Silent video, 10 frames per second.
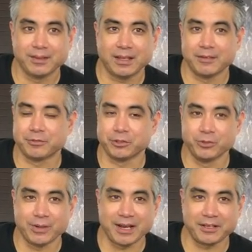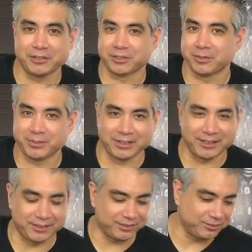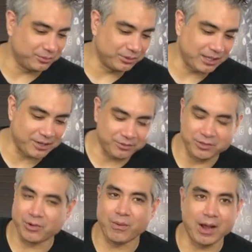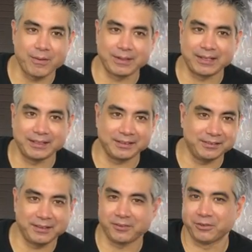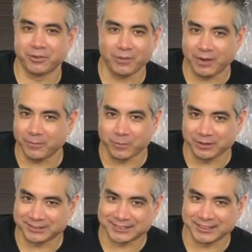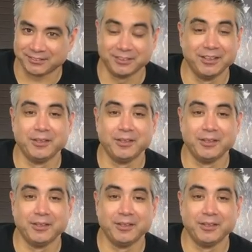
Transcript: And if you're new at it, you're going to be like, well, I don't know how I like it and I don't know how I want it to sound.